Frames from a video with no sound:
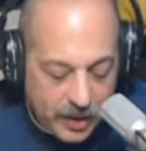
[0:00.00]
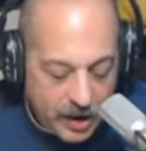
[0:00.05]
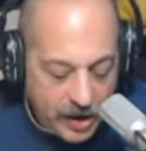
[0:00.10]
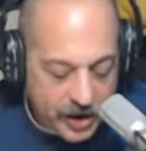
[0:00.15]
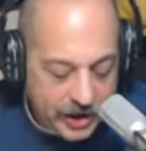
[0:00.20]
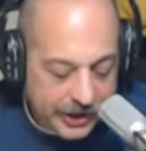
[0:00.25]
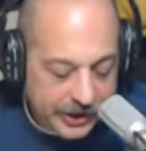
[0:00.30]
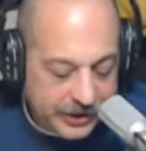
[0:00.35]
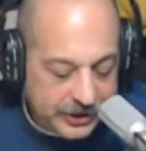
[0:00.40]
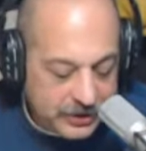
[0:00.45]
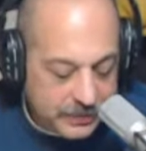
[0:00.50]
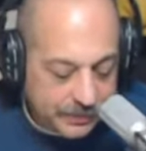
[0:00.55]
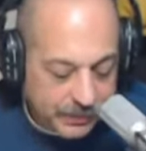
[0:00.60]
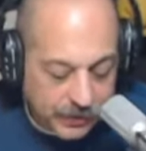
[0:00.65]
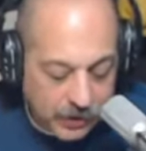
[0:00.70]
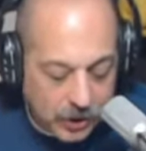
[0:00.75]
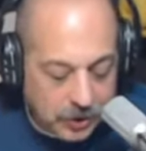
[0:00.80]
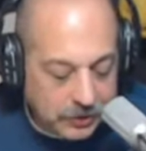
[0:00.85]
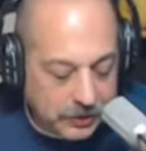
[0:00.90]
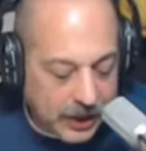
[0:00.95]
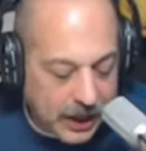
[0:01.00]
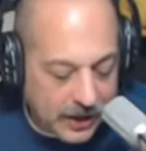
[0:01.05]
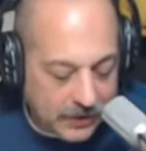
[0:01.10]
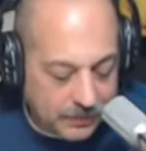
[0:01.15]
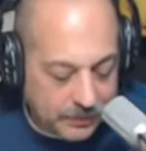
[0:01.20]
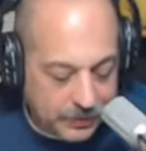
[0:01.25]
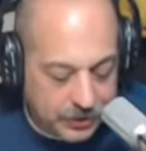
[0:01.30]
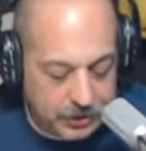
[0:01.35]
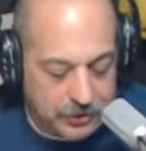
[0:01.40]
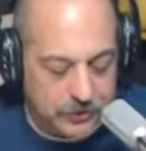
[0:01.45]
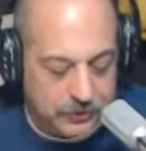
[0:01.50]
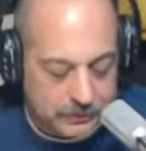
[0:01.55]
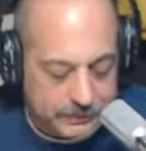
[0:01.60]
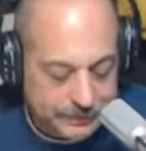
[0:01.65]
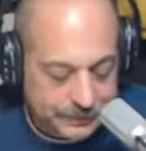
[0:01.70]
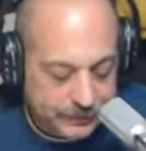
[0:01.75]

in his pro debut